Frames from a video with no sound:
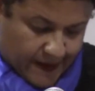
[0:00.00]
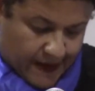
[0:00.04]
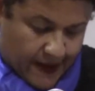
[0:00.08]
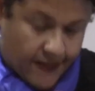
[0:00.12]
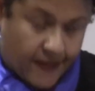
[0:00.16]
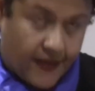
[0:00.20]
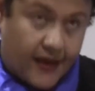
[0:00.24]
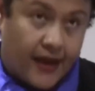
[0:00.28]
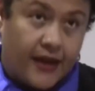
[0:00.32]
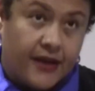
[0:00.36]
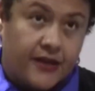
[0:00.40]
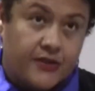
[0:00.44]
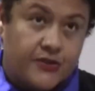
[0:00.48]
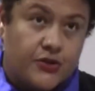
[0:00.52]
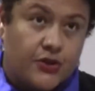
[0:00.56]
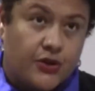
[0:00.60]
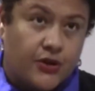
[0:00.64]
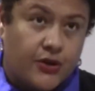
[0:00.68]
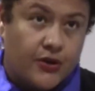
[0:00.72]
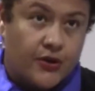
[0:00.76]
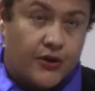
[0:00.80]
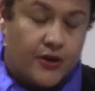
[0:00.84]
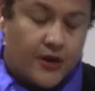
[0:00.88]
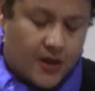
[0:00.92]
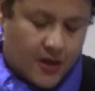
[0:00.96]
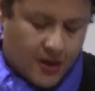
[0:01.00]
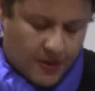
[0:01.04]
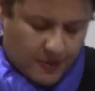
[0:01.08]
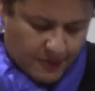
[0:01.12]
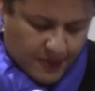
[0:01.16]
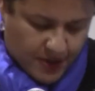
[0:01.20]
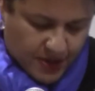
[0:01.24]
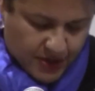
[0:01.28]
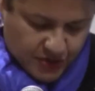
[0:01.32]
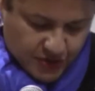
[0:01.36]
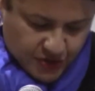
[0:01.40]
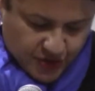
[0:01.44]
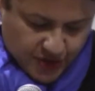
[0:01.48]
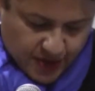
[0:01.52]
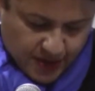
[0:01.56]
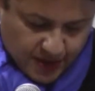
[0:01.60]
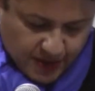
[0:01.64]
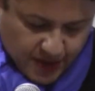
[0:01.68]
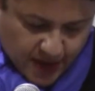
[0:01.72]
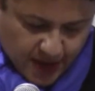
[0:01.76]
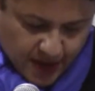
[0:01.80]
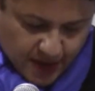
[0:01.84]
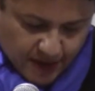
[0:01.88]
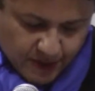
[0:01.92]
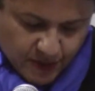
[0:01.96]
And that is her mantra
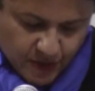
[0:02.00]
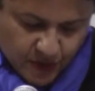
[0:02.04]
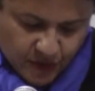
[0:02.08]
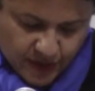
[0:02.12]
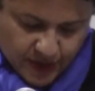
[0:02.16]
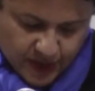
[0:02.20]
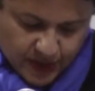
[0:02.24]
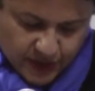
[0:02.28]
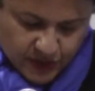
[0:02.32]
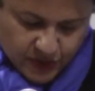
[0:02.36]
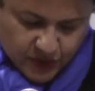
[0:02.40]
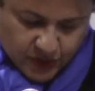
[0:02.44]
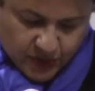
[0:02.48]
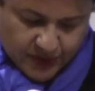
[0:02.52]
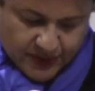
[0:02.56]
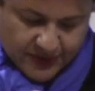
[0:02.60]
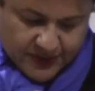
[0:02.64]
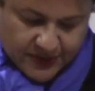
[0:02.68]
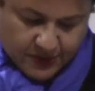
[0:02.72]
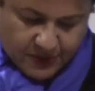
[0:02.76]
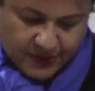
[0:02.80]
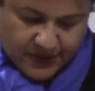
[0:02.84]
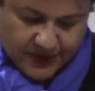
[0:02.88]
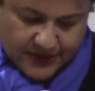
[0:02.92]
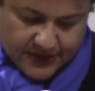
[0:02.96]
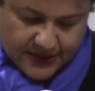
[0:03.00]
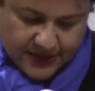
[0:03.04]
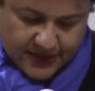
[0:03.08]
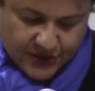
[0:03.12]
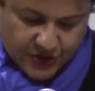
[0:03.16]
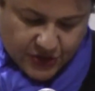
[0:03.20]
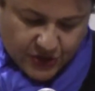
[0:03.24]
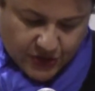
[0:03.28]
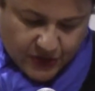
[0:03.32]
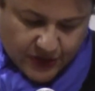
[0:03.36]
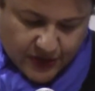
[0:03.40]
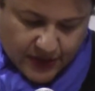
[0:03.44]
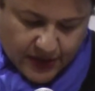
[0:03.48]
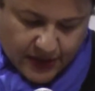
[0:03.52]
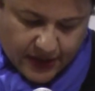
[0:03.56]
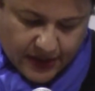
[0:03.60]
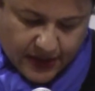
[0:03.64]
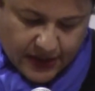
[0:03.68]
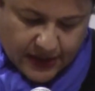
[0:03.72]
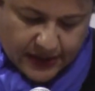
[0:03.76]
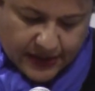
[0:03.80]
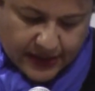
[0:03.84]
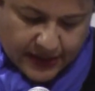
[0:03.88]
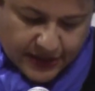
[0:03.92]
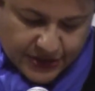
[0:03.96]
uh, moving towards the presidential
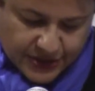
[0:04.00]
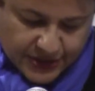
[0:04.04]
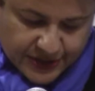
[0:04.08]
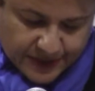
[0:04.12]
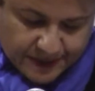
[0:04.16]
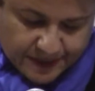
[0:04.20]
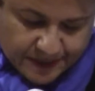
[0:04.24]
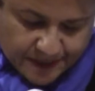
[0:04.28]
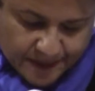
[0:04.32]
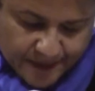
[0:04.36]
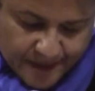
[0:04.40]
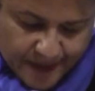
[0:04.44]
uh, election.